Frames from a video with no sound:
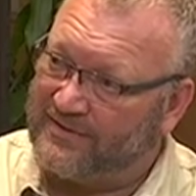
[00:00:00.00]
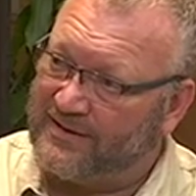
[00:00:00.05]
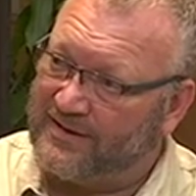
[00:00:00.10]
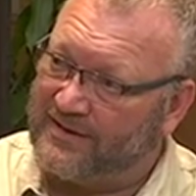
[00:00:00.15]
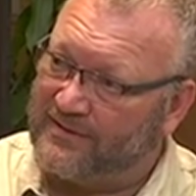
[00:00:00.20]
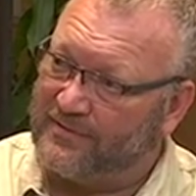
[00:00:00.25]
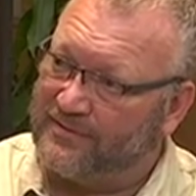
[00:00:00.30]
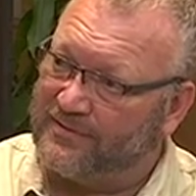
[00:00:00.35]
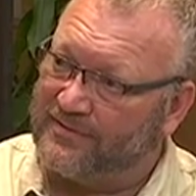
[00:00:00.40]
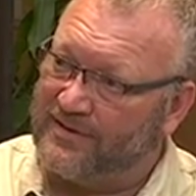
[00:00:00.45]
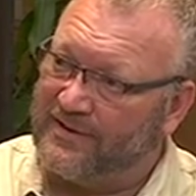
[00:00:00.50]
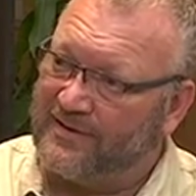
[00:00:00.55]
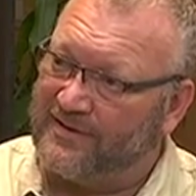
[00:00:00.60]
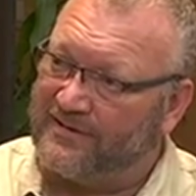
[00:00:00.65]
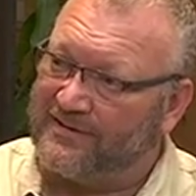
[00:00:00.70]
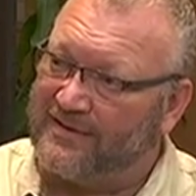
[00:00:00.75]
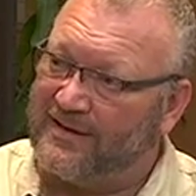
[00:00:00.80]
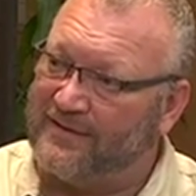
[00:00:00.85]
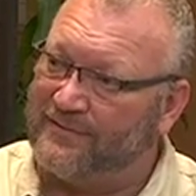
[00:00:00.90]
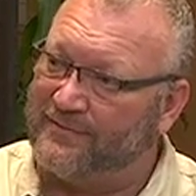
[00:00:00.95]
skills are the
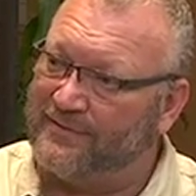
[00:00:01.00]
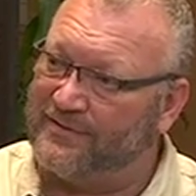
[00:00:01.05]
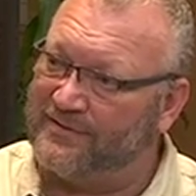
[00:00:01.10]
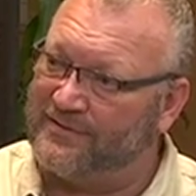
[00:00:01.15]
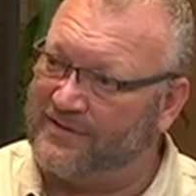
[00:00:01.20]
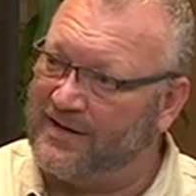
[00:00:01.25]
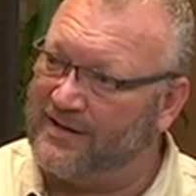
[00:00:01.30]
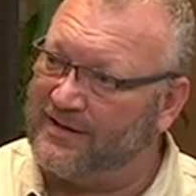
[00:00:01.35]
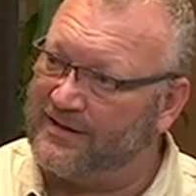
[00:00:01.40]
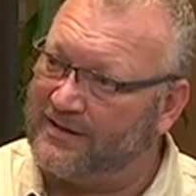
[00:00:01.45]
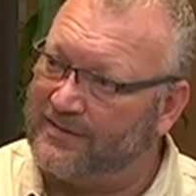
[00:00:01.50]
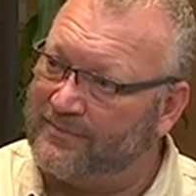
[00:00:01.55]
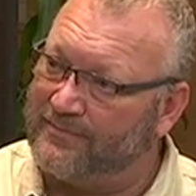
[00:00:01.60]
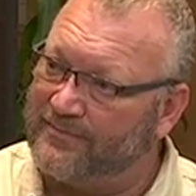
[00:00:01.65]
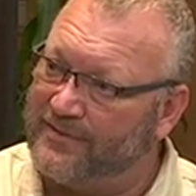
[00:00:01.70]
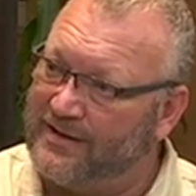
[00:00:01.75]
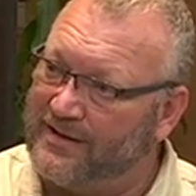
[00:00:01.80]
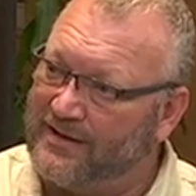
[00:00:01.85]
same for startup.